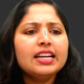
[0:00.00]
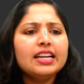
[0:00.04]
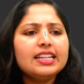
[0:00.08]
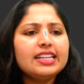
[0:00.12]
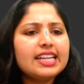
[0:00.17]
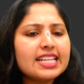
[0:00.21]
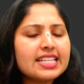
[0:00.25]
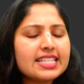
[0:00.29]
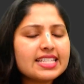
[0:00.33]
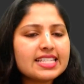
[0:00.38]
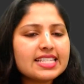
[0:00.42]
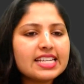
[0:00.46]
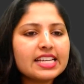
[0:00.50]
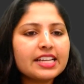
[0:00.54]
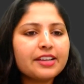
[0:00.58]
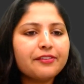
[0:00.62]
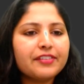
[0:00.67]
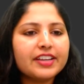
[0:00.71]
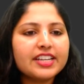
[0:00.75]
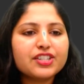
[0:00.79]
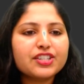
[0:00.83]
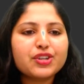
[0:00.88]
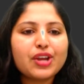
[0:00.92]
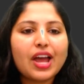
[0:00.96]

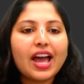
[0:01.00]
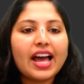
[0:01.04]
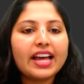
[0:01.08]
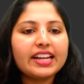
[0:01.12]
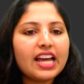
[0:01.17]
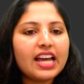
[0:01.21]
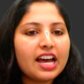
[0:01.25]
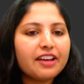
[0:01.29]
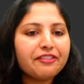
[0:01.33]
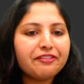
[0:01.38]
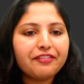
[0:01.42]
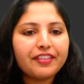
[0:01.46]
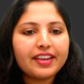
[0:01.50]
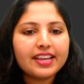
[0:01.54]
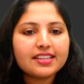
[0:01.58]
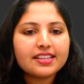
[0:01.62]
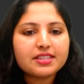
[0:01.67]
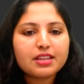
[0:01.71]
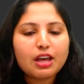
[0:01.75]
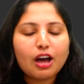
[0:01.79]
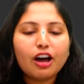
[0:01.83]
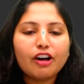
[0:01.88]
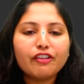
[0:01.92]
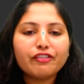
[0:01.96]
Distinguish anaphase
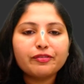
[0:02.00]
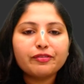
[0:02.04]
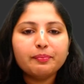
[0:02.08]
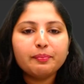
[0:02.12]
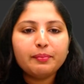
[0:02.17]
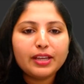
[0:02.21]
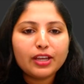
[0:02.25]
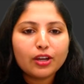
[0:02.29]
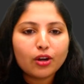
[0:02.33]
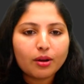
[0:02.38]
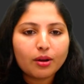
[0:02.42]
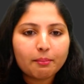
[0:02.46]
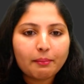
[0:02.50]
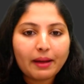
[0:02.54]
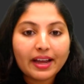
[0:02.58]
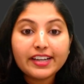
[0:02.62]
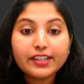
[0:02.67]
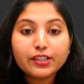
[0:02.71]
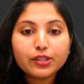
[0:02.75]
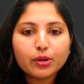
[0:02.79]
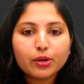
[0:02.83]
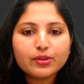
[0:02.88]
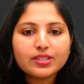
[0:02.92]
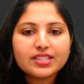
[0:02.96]
of
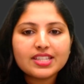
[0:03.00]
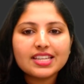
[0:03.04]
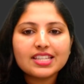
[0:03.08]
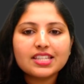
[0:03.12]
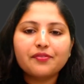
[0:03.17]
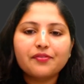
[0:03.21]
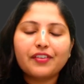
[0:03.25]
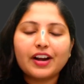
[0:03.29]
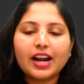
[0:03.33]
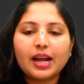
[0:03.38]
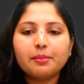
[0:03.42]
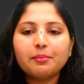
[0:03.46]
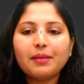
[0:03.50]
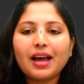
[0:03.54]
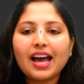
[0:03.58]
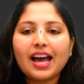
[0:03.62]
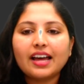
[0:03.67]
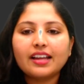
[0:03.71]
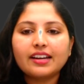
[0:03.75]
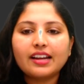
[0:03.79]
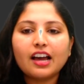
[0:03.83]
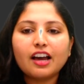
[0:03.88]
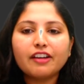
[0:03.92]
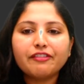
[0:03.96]
mitosis from
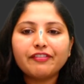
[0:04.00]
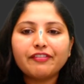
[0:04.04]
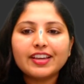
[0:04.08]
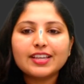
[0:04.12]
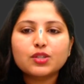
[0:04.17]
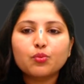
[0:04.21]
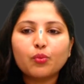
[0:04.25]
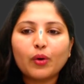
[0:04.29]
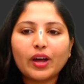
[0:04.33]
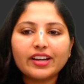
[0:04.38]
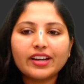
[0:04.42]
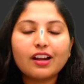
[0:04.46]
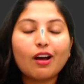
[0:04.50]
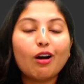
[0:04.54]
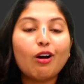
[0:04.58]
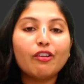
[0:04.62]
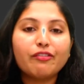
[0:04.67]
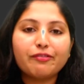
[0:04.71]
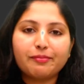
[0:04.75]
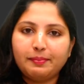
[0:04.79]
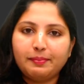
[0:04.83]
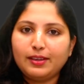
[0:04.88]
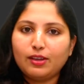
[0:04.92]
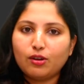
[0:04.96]
anaphase 1
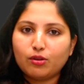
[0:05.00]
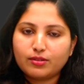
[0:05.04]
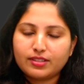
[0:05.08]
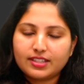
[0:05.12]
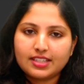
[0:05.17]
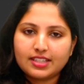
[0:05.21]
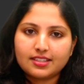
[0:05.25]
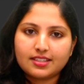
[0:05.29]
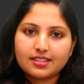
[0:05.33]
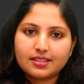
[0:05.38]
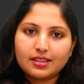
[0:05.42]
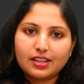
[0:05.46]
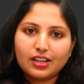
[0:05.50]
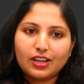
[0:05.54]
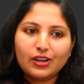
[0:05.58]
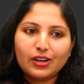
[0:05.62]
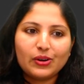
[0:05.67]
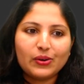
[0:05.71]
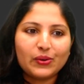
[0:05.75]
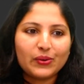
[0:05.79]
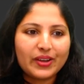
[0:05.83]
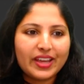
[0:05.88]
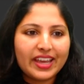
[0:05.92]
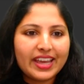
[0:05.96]
of meiosis.
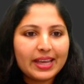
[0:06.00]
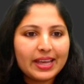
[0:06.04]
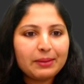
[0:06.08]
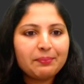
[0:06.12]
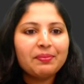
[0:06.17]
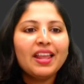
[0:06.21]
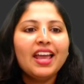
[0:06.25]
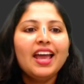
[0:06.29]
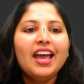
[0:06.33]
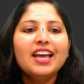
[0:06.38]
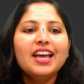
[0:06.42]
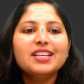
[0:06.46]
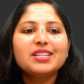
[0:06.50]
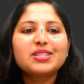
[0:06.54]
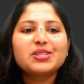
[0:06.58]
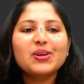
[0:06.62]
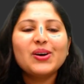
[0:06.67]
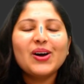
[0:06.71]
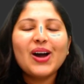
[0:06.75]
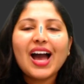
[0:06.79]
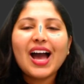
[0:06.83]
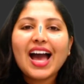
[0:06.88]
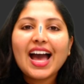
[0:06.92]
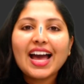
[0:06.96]
Okay, so
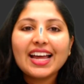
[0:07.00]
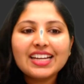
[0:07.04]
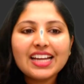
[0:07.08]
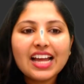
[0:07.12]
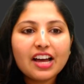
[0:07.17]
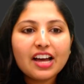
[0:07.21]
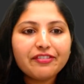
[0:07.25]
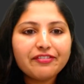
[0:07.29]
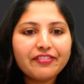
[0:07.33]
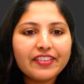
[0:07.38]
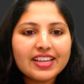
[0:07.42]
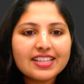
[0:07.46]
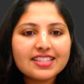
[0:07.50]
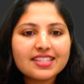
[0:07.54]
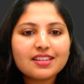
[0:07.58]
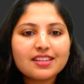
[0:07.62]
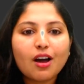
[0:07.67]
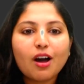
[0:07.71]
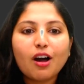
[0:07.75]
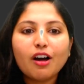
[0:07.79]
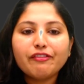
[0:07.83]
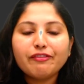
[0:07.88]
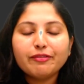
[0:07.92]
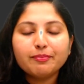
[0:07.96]
anaphase
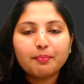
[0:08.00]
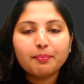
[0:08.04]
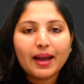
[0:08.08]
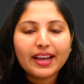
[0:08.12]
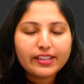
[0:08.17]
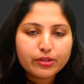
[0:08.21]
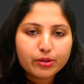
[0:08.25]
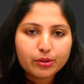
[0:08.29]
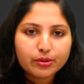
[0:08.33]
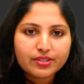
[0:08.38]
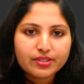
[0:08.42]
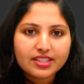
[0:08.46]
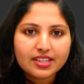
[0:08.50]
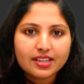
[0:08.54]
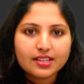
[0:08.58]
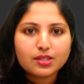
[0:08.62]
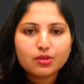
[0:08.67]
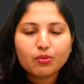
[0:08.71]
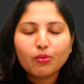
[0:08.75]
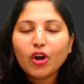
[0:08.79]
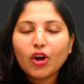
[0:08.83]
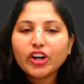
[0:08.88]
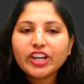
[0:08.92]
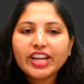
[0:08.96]
of mitosis.
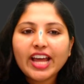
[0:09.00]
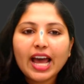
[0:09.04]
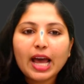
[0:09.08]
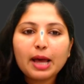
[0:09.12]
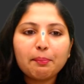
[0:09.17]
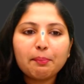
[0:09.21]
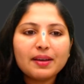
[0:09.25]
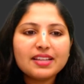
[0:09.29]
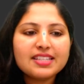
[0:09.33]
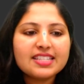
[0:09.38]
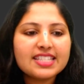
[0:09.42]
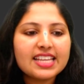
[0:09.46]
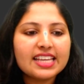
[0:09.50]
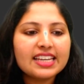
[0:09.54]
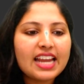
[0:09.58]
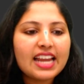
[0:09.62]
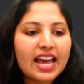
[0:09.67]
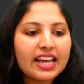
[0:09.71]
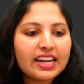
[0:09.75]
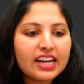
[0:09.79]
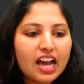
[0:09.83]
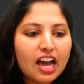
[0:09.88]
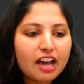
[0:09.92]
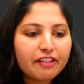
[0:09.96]
What happens in
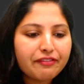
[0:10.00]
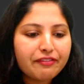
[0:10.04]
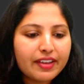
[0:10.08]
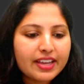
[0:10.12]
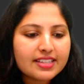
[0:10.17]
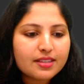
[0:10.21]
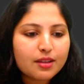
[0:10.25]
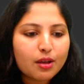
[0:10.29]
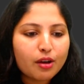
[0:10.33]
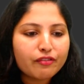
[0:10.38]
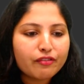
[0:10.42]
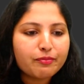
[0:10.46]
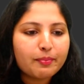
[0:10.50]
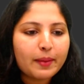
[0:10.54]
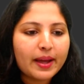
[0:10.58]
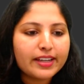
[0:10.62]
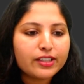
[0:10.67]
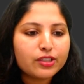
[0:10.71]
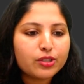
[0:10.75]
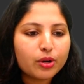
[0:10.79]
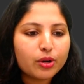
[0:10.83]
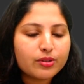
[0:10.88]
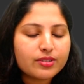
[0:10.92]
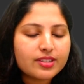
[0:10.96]
anaphase of
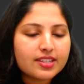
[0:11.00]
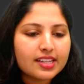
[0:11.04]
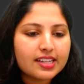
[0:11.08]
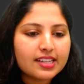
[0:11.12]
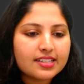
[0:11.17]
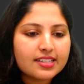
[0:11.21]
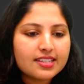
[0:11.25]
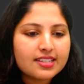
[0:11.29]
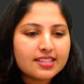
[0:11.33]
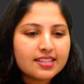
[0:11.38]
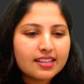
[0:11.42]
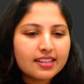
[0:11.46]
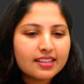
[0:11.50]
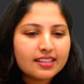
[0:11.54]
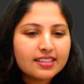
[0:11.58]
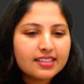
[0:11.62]
mitosis?